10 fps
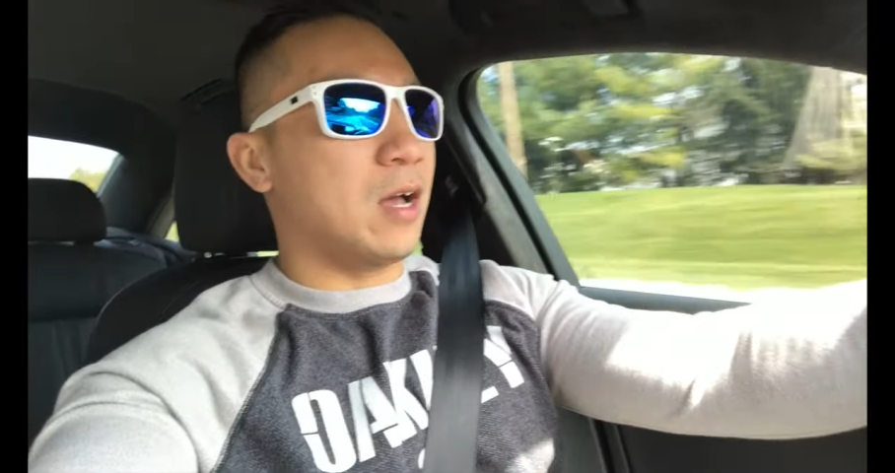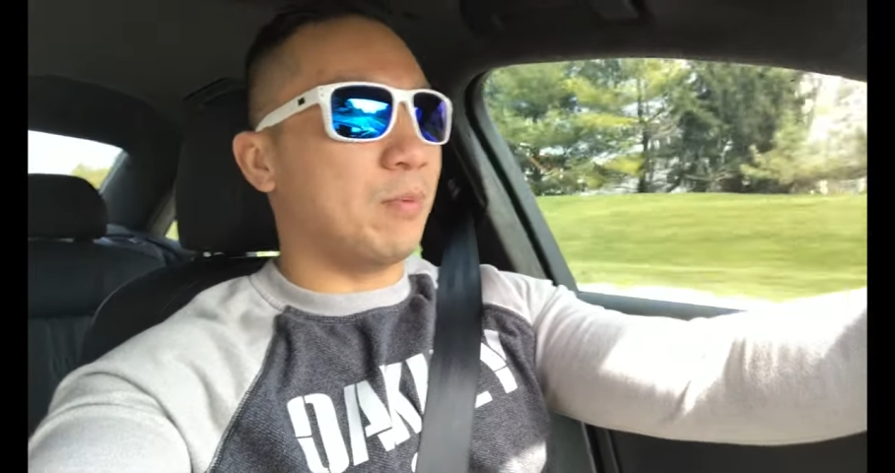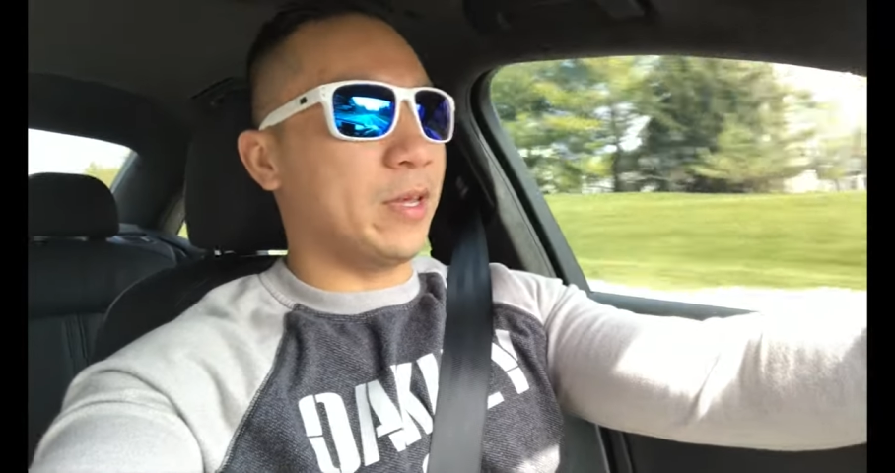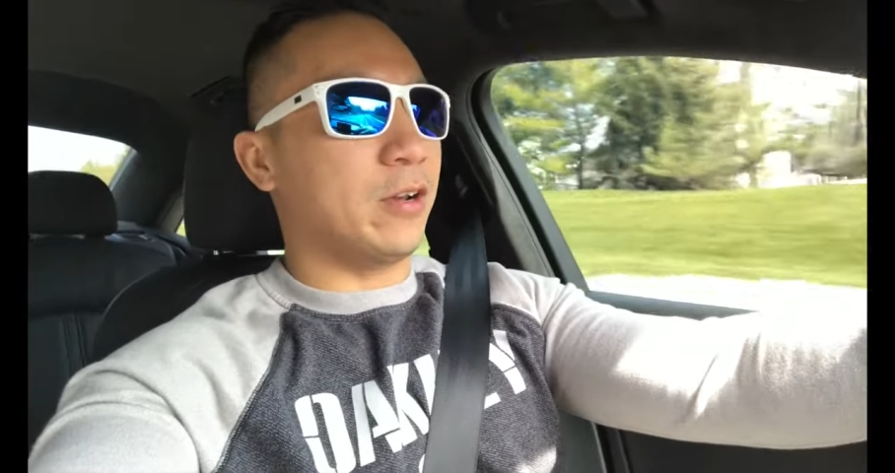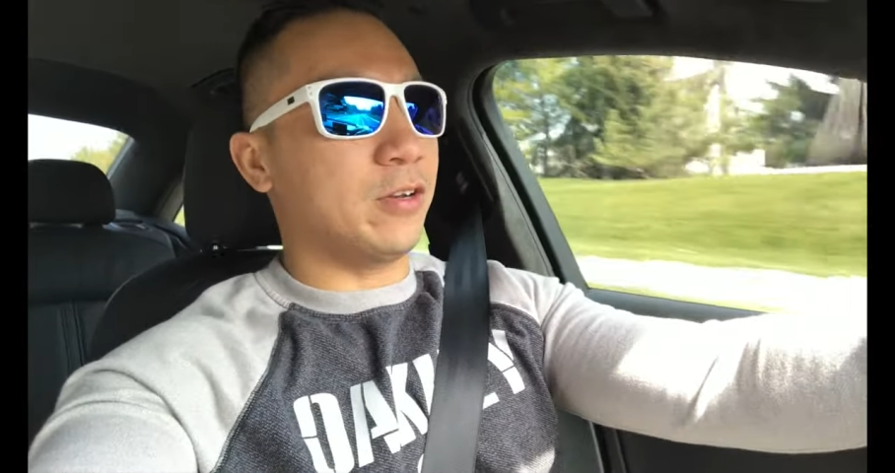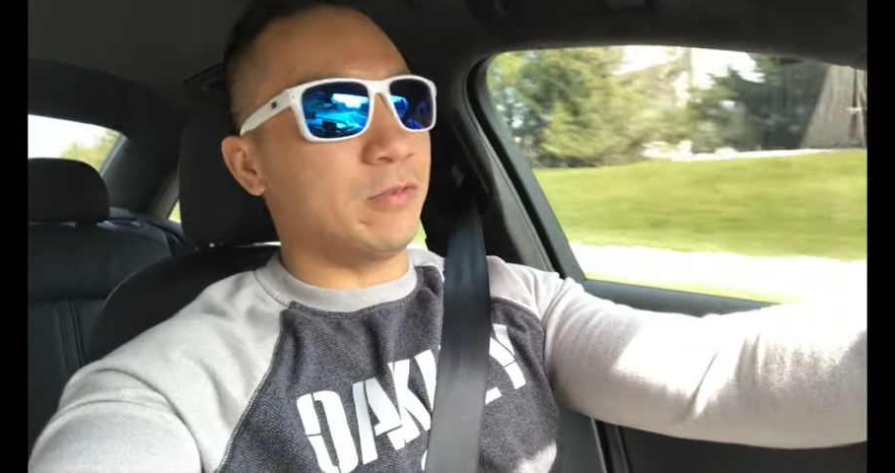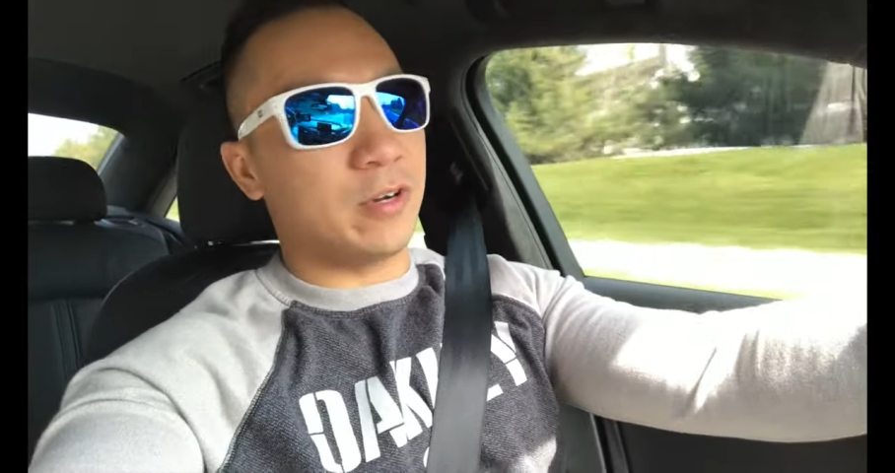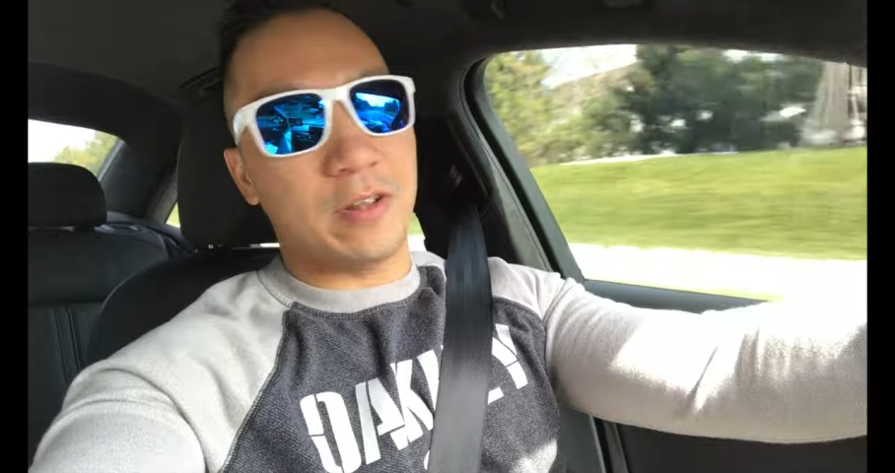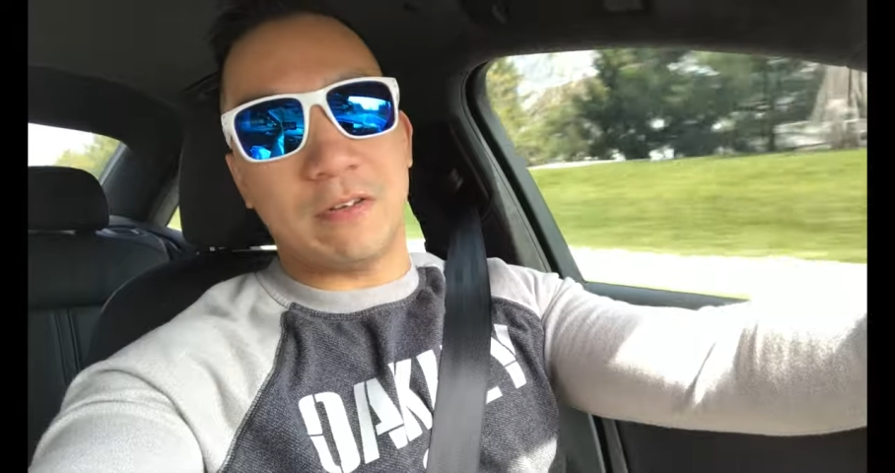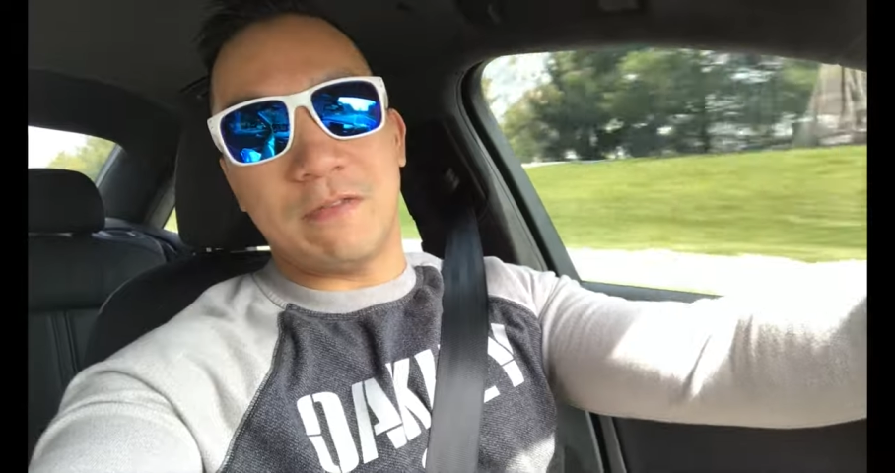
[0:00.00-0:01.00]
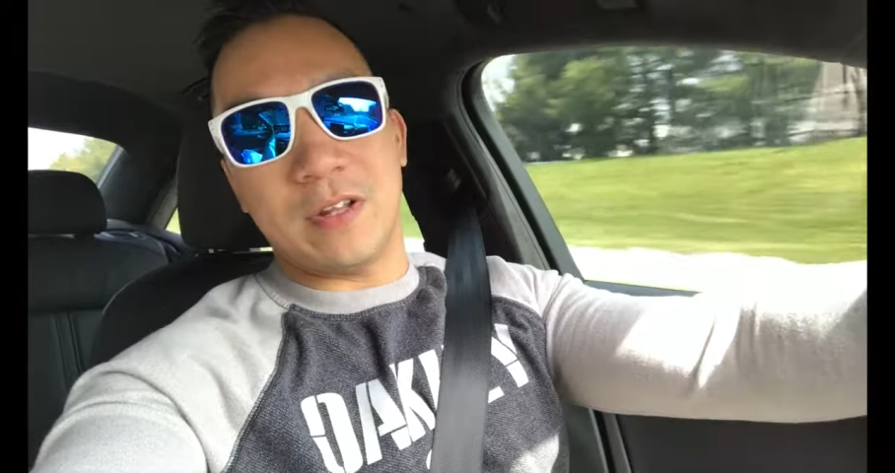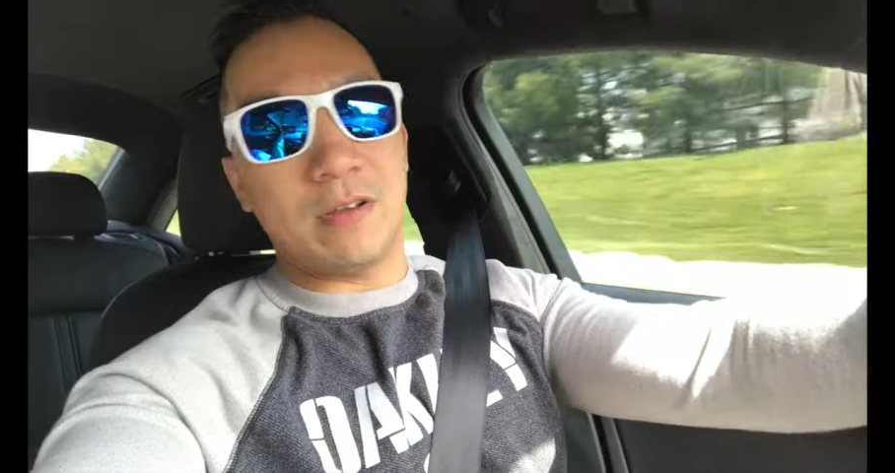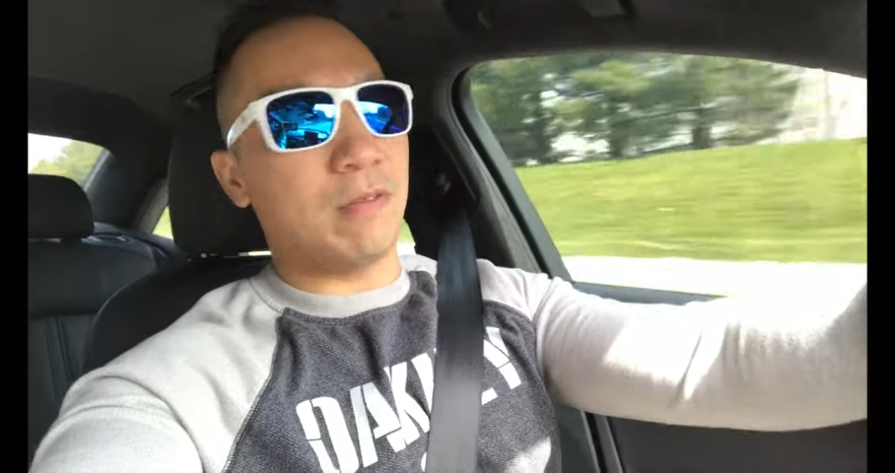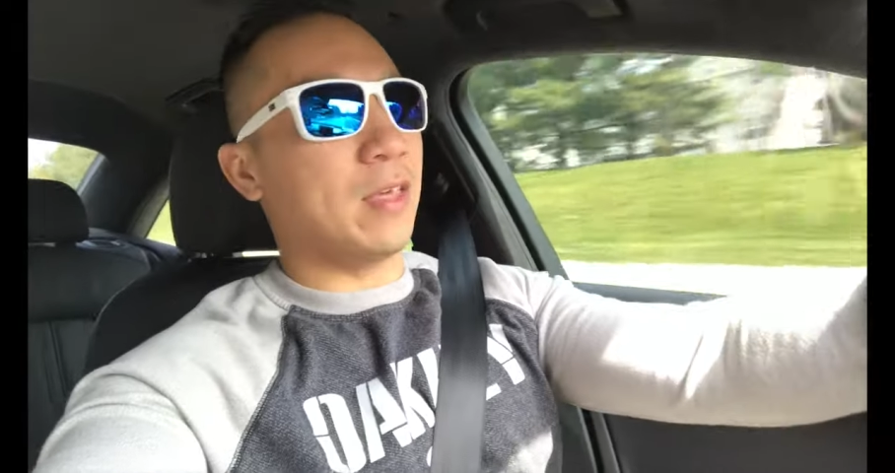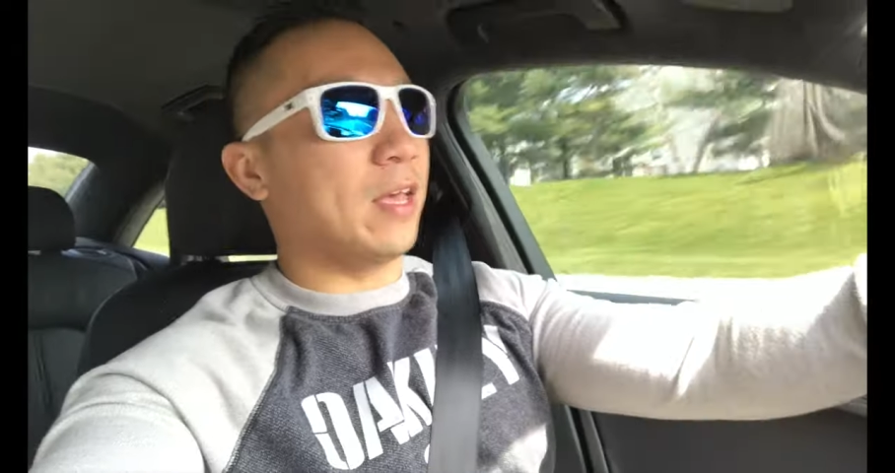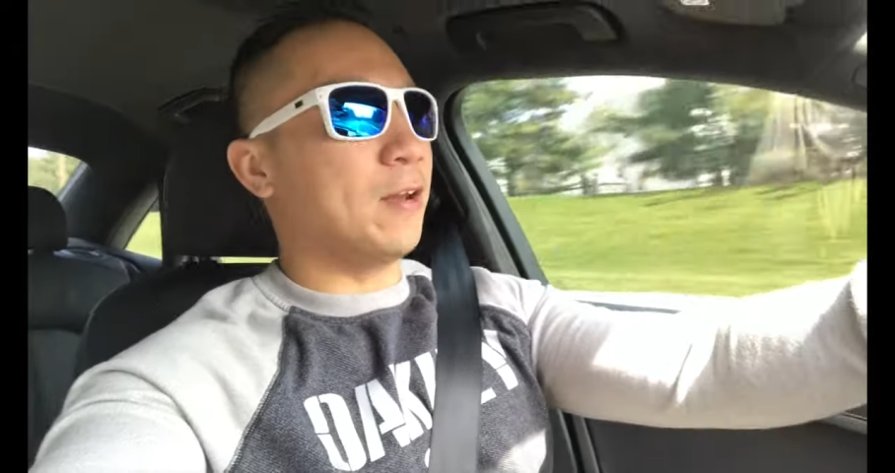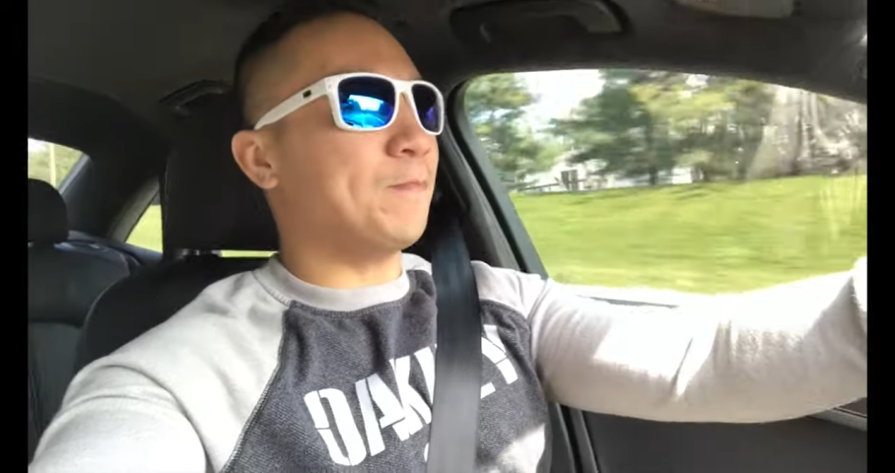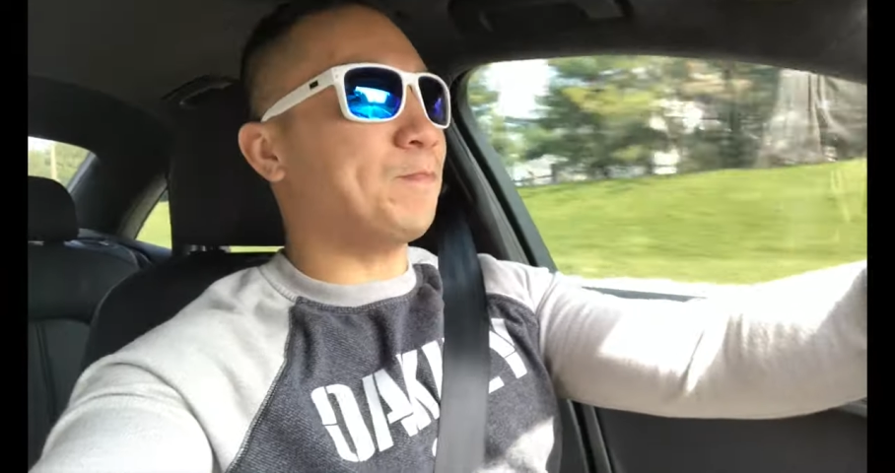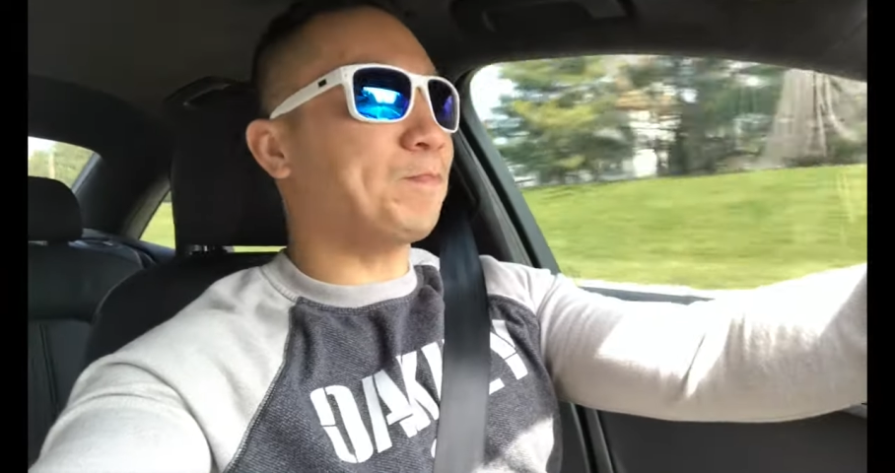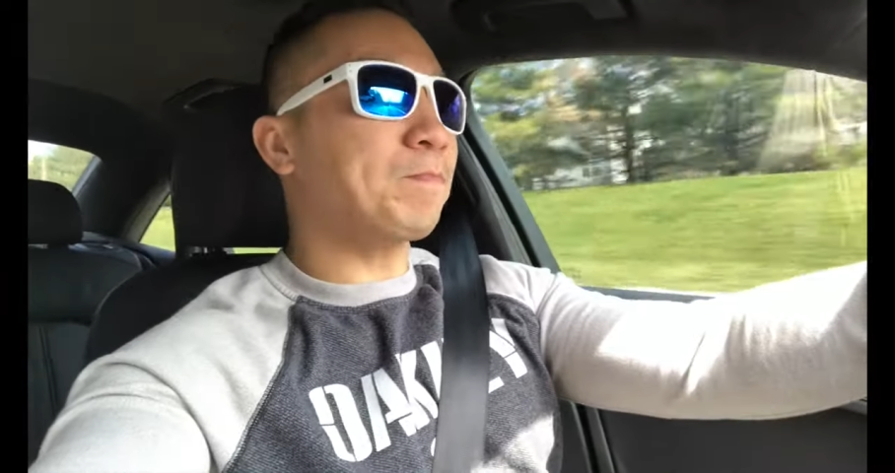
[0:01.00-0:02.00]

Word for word: I plan on doing another video then.